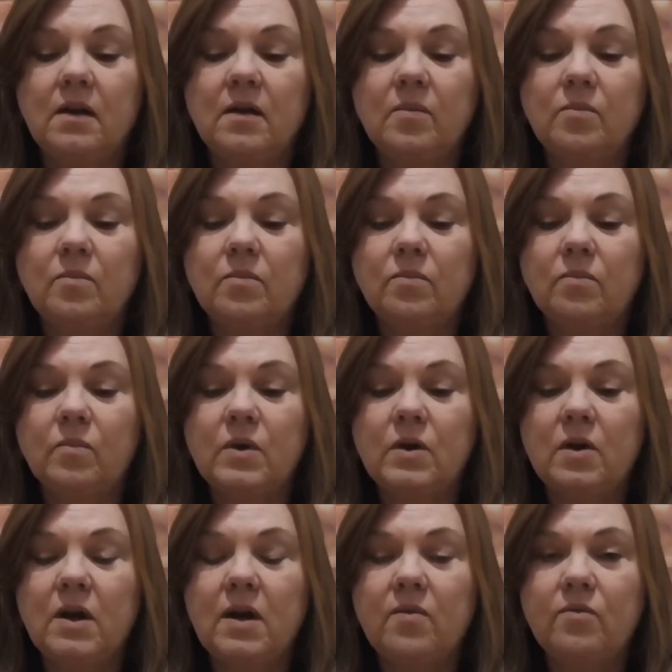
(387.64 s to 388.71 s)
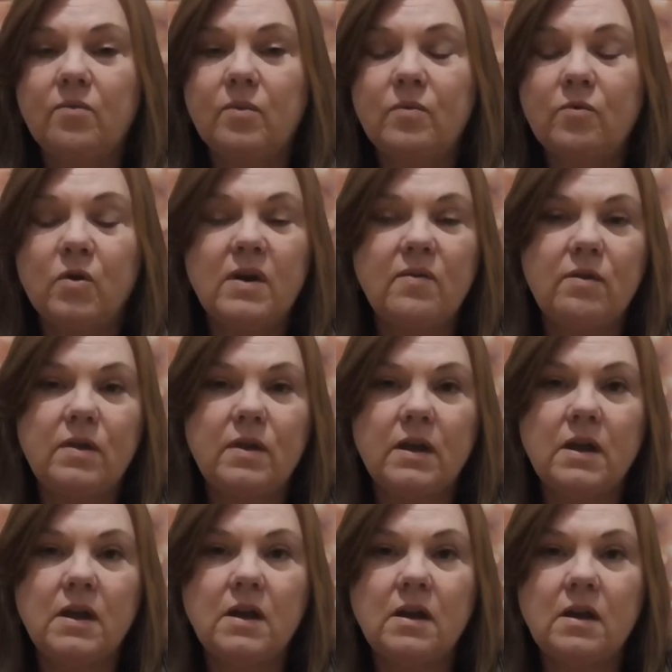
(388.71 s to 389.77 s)
Um, we don't have, we've got
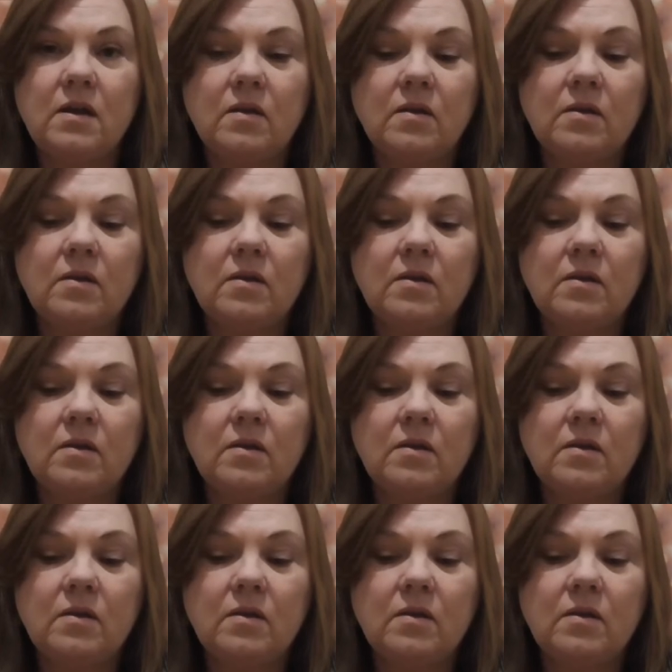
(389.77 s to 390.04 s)
everything here.